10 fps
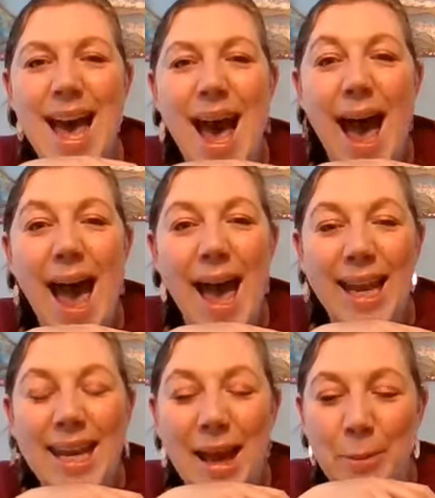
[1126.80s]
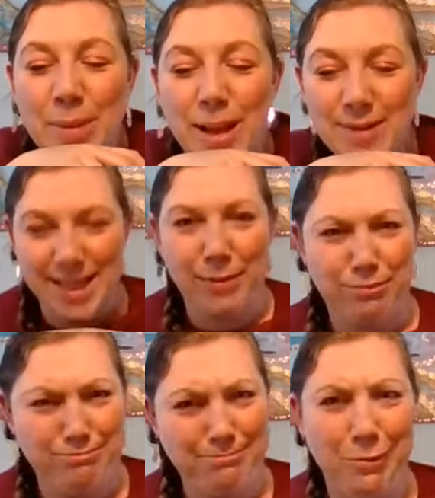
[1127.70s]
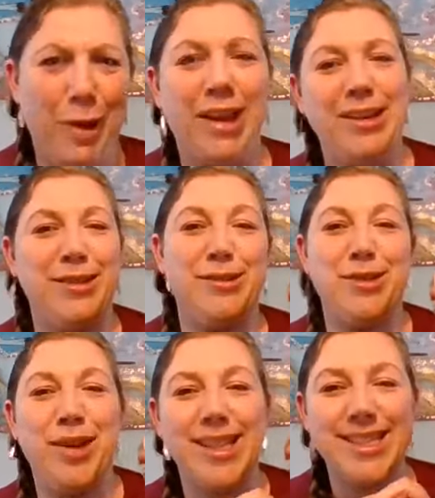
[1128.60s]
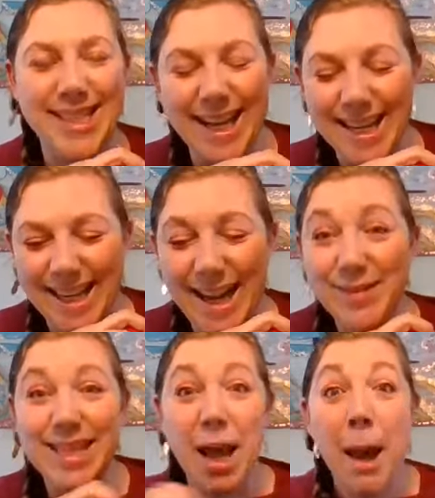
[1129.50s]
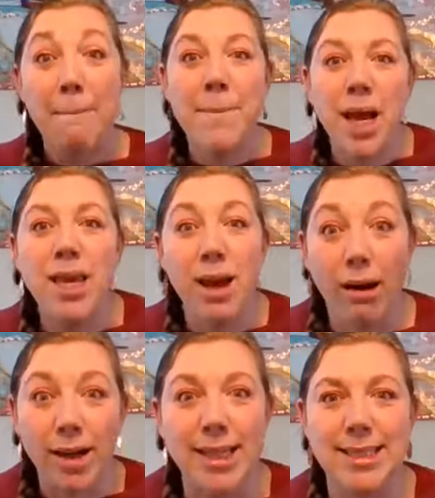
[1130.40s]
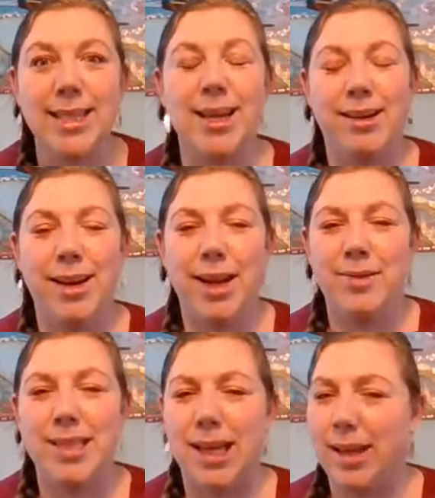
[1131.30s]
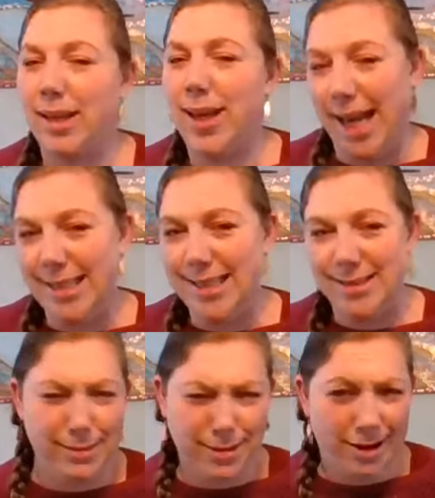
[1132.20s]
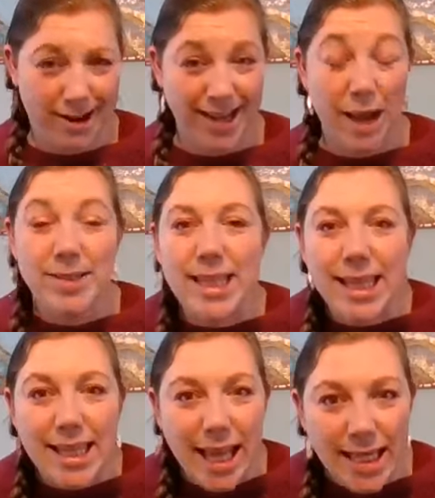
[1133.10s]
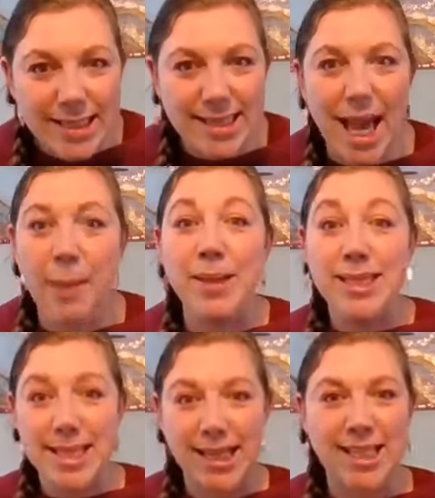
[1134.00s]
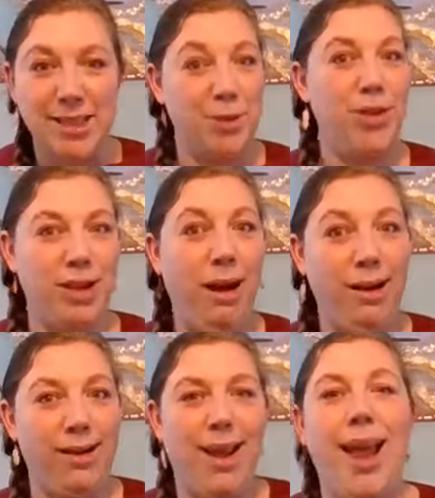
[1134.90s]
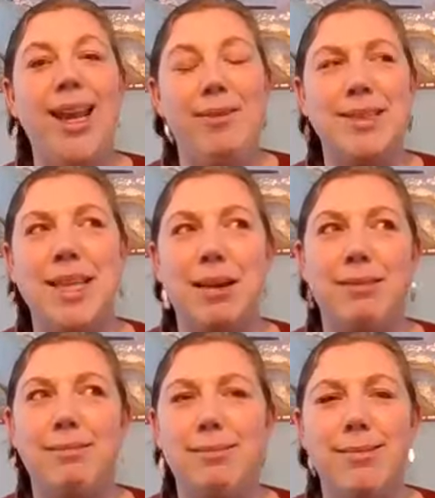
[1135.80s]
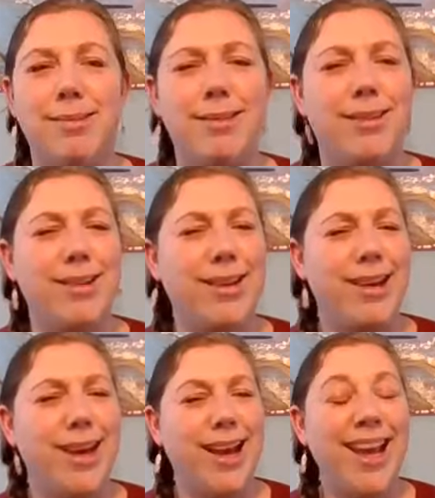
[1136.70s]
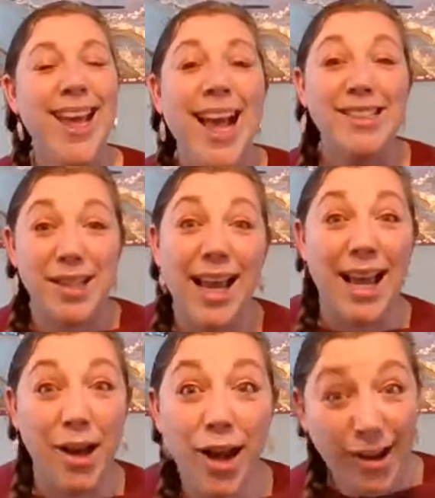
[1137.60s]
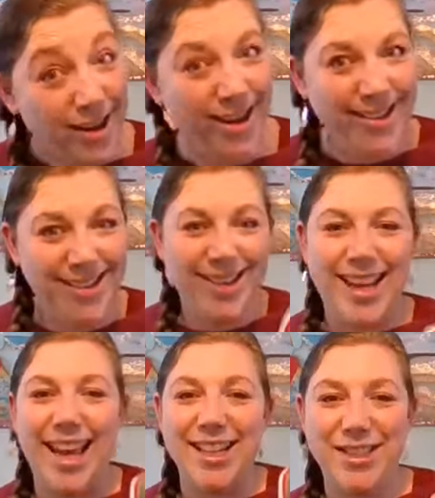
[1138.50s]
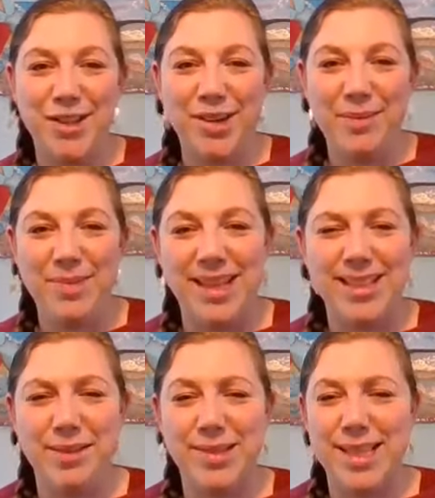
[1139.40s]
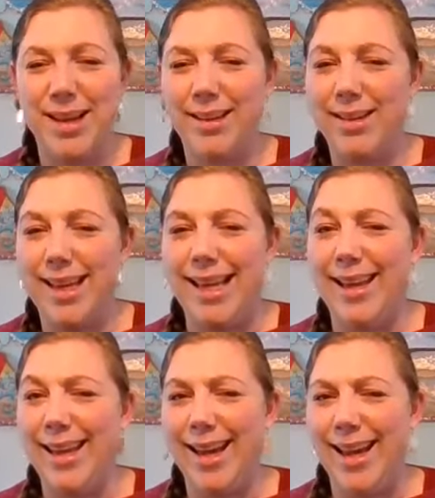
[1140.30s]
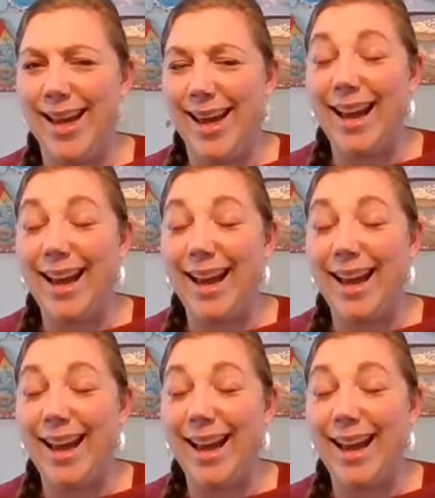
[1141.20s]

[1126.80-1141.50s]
And he was like, "Why are you so excited?" I was like, "My yarn is here." He was like, "Yes, yarn." I was like, "Yes, I'm addicted to yarn." And he was like, okay. So like, look, look, look. And I showed him this. He was like, yeah.